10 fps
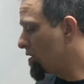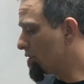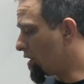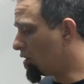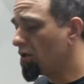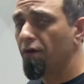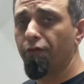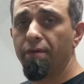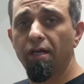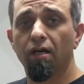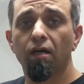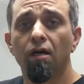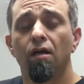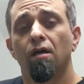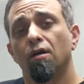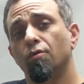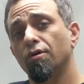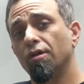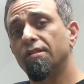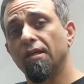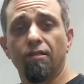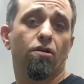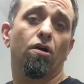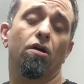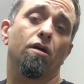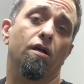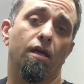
So from here, we're going to take the car